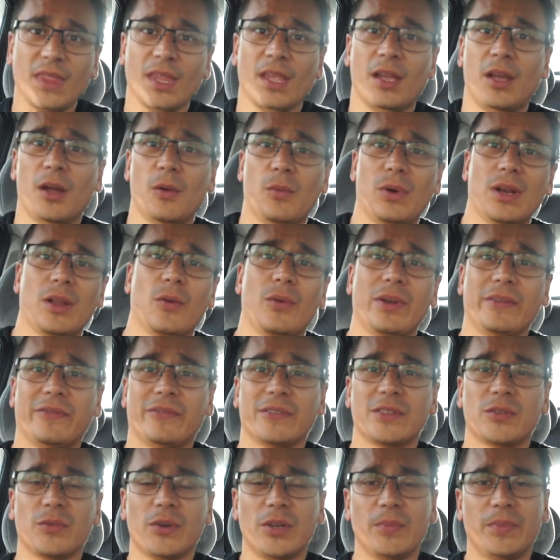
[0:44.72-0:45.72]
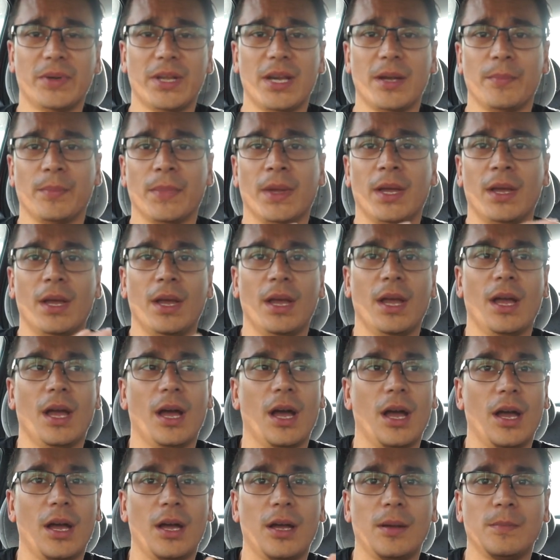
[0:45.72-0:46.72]
while I wait for it to open up.
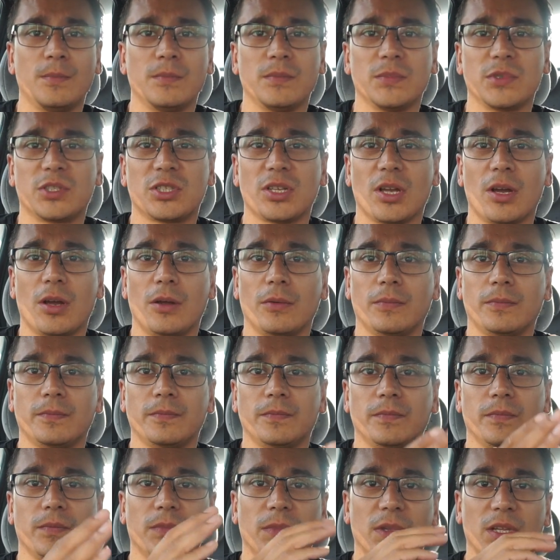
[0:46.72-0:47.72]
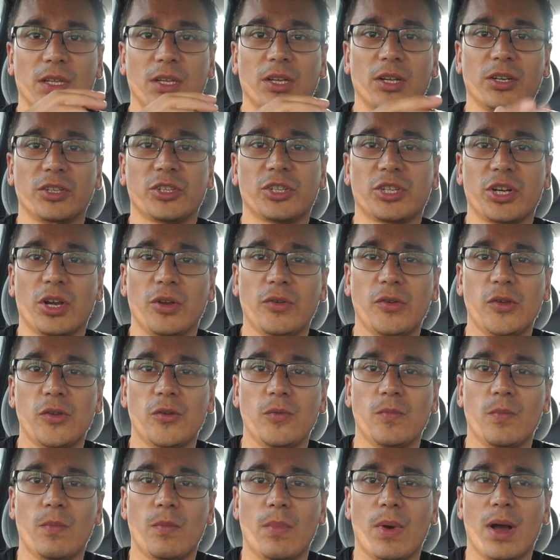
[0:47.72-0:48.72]
So gonna show
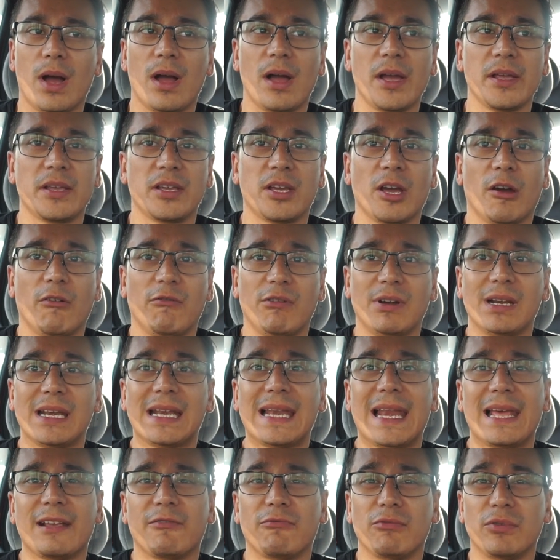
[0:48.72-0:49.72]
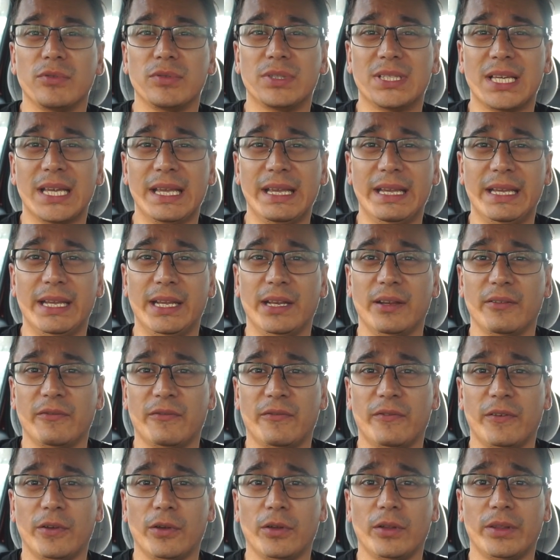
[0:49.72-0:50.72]
you my current leg routine
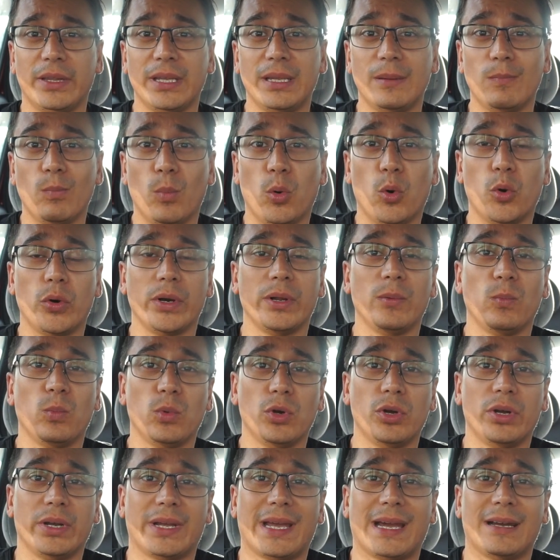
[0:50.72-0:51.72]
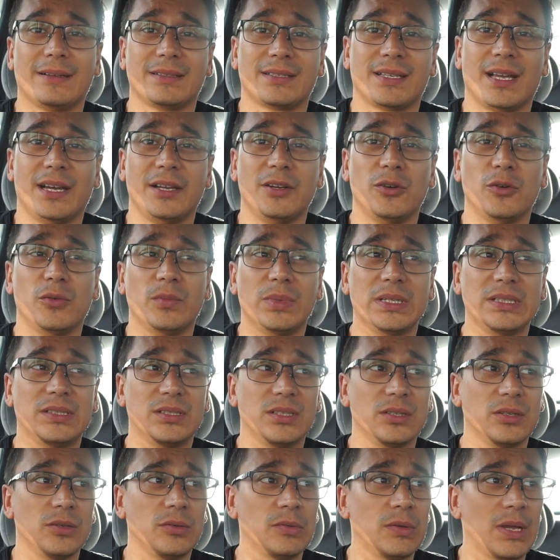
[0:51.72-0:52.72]
for the morning workouts that I normally
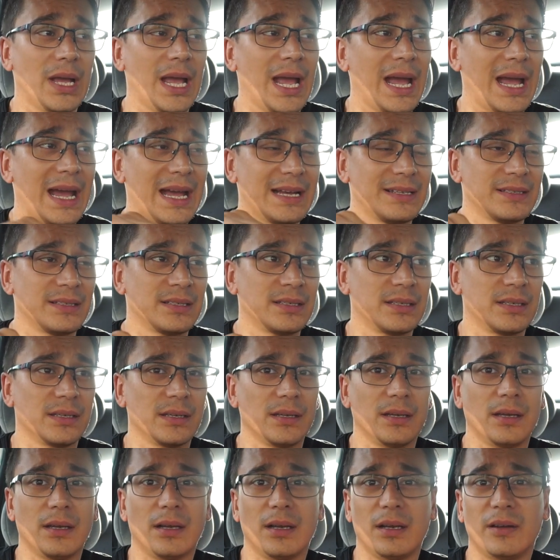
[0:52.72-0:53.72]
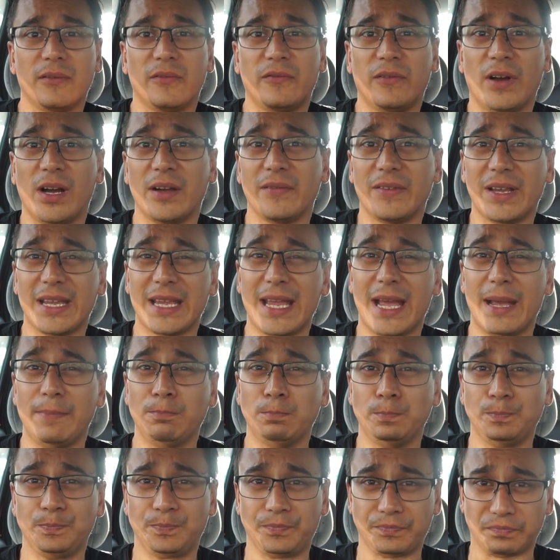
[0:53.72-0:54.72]
do at 5
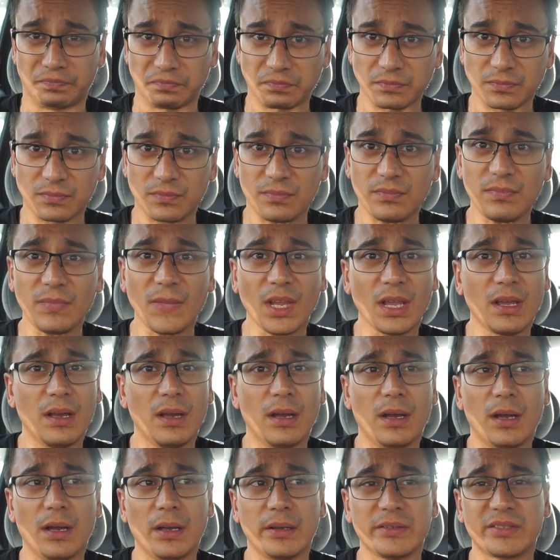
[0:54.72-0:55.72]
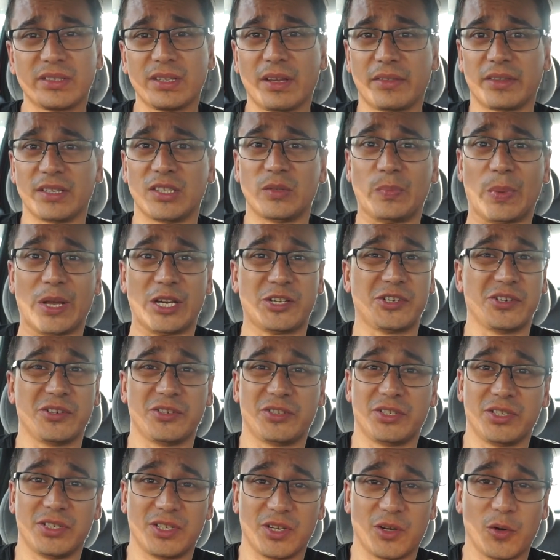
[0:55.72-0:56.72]
a.m. It's nothing special,
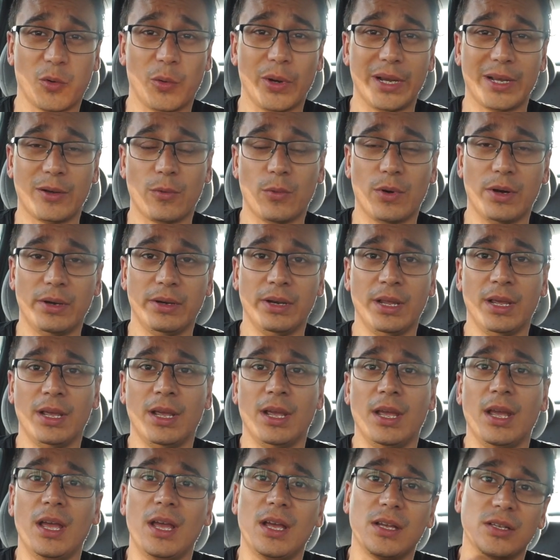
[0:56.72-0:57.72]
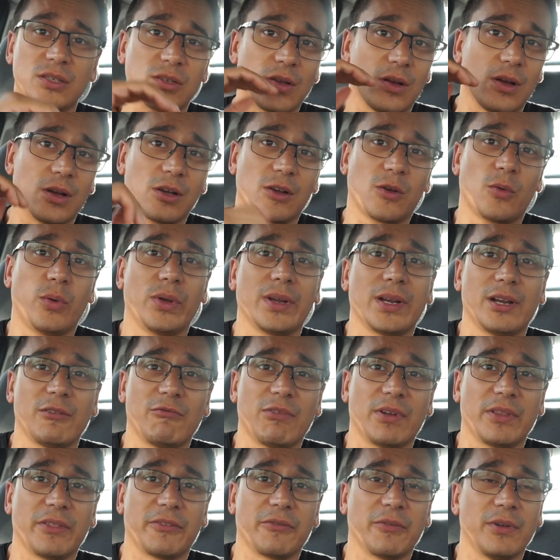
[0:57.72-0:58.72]
it's just a quick one, so I'll quickly
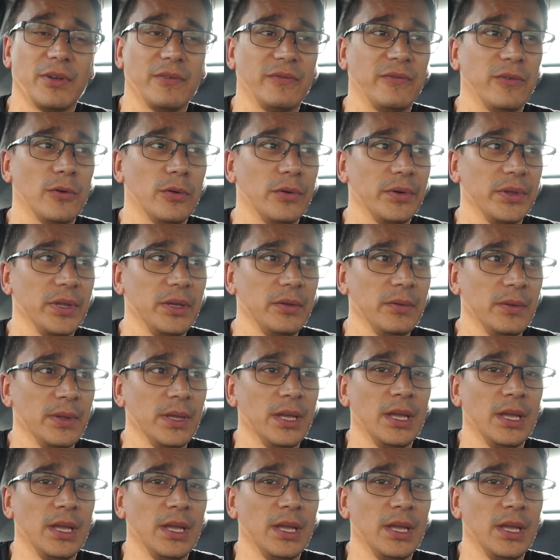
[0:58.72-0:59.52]
run through it for you.